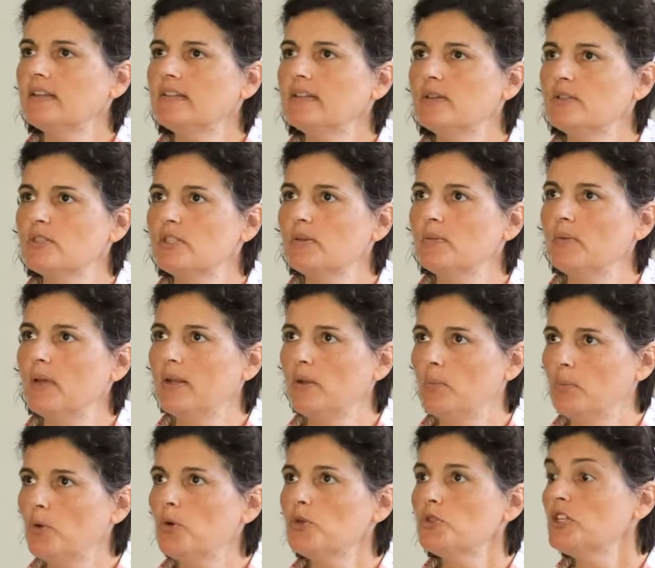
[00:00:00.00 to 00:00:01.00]
There was an
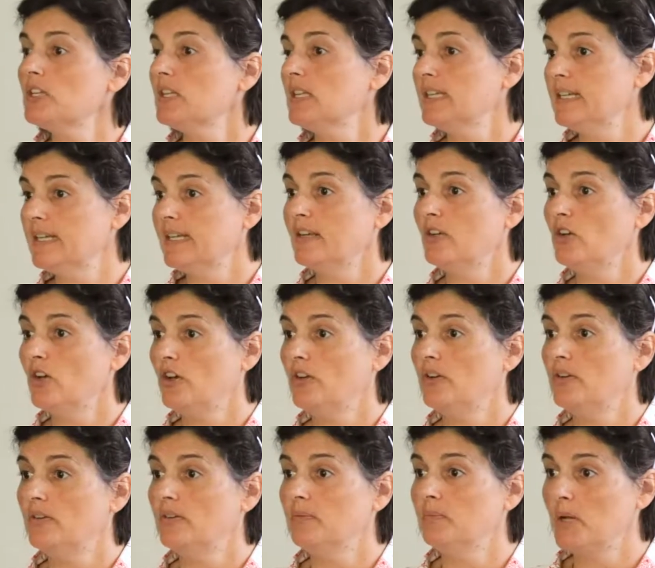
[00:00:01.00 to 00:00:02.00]
abortion clinic
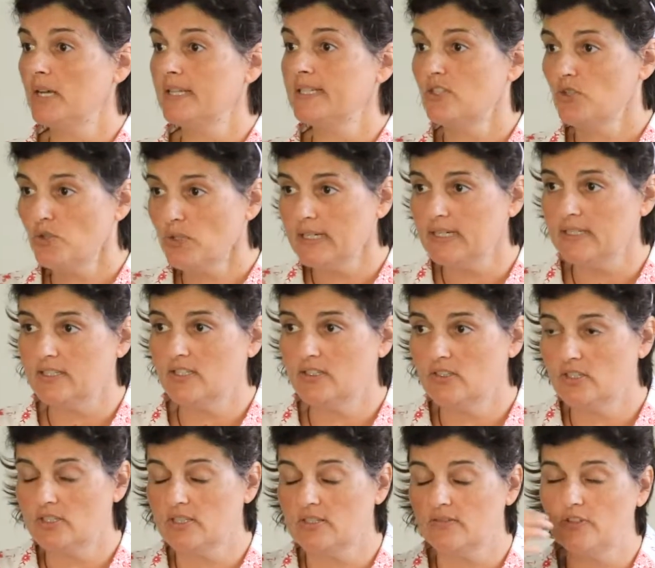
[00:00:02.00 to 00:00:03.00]
on my street,
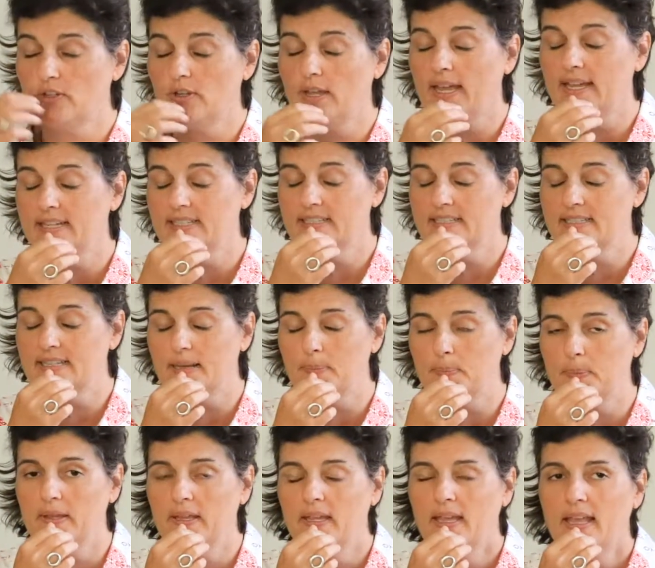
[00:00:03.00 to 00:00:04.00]
just a few houses
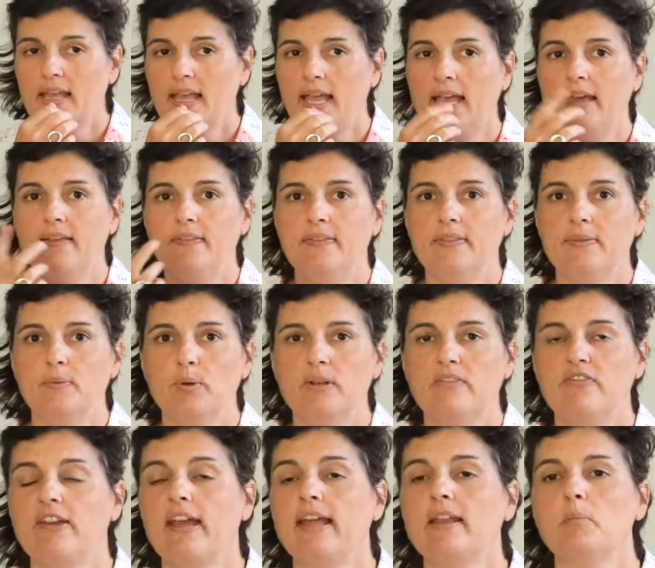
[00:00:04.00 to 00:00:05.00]
up, and we'd
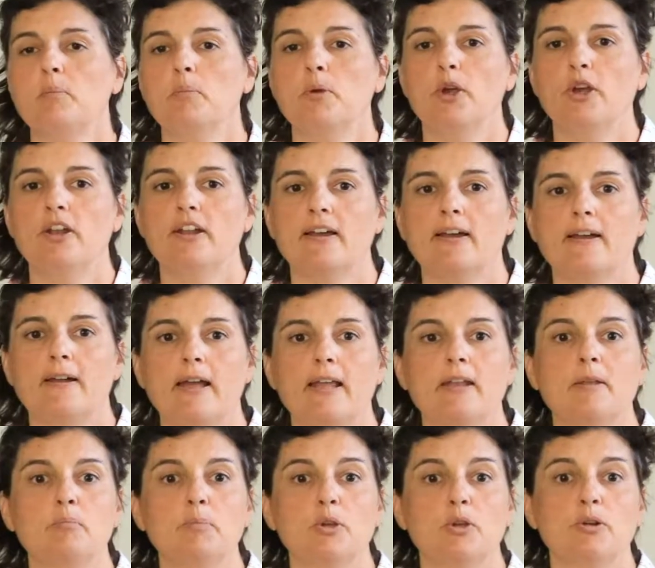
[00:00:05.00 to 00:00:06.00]
found a murder
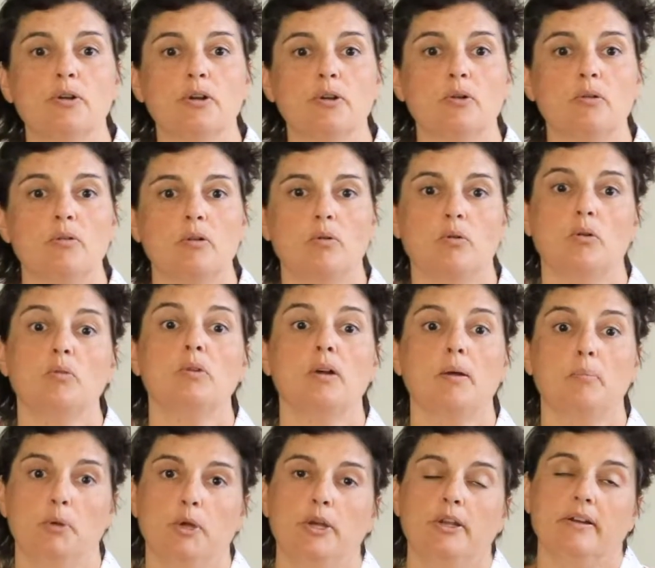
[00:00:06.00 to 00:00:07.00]
and a
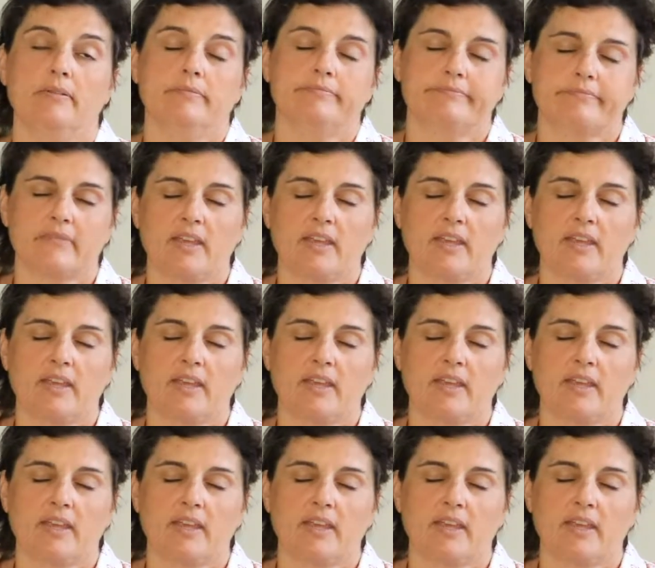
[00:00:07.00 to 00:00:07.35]
murder.